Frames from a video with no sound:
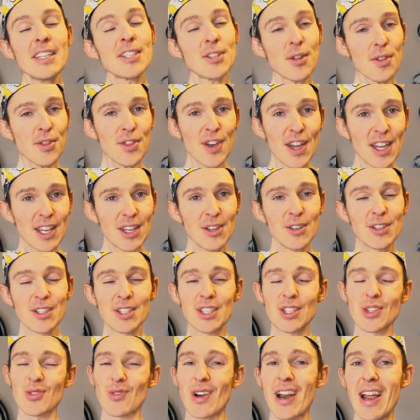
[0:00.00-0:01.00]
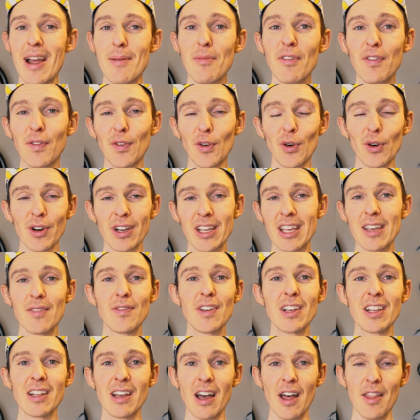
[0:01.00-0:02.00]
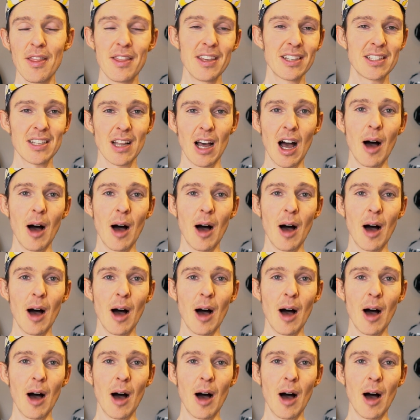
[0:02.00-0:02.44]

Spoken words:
So thank you to SRAM for giving this